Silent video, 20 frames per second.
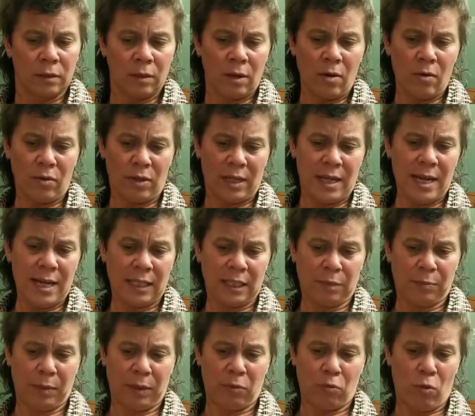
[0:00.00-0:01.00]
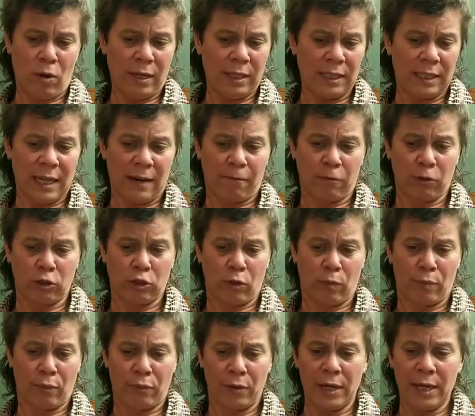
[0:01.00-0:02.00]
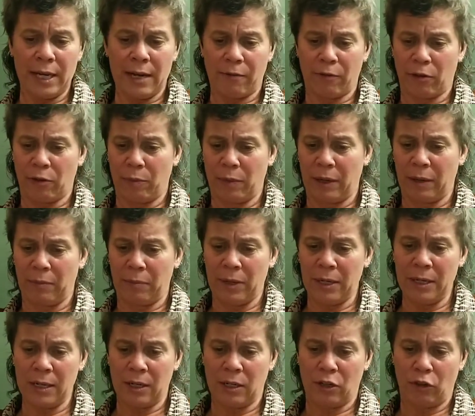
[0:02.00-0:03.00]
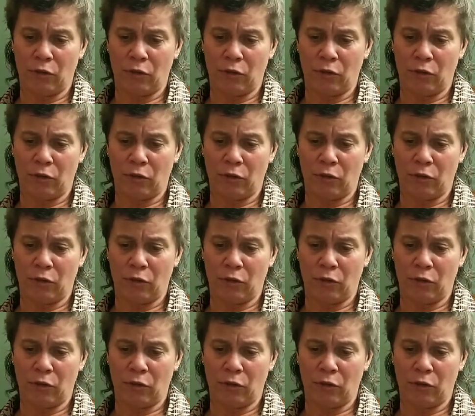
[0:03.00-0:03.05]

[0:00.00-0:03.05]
"Oh, yes, but one is never so pretty after being mended,